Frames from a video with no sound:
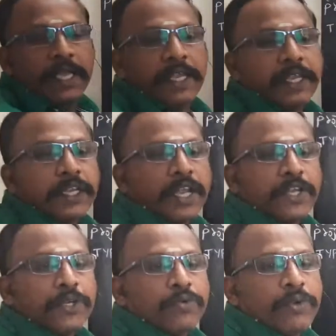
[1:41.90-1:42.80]

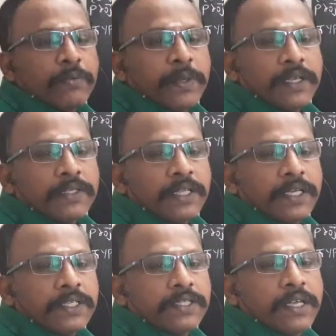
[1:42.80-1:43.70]
inclined to VB. That
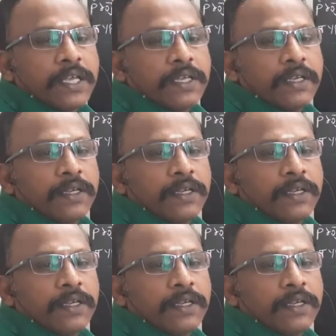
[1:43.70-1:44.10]
is the